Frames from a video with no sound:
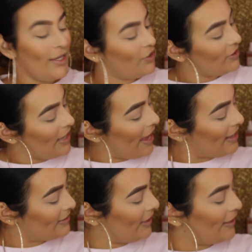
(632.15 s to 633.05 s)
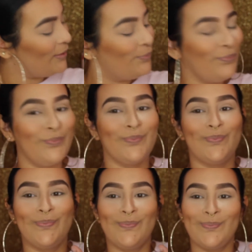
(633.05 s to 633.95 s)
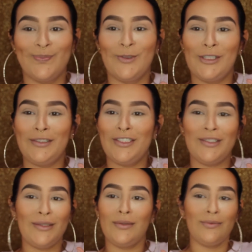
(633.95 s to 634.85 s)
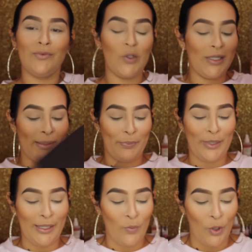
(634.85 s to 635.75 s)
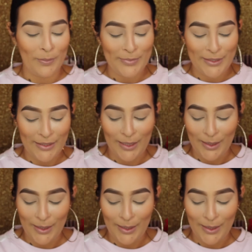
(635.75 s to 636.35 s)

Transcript: It just has like, just really pretty warmness